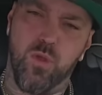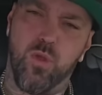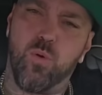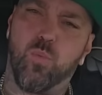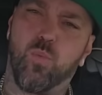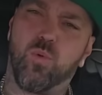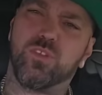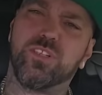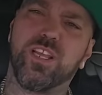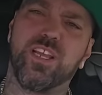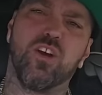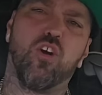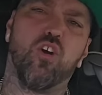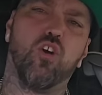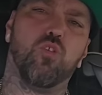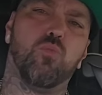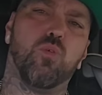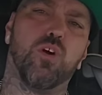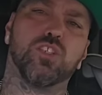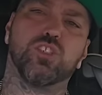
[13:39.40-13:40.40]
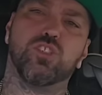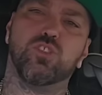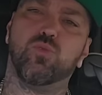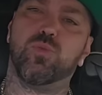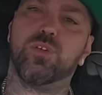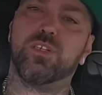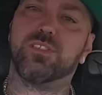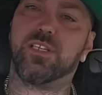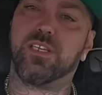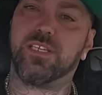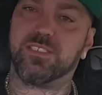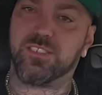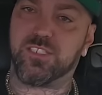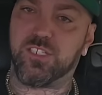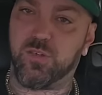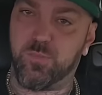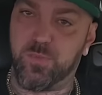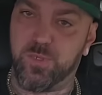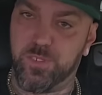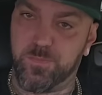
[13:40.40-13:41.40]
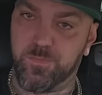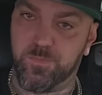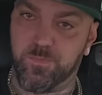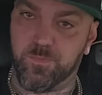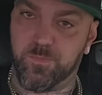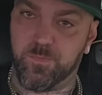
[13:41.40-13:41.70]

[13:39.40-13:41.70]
One day, a whole bunch of new intakes come in.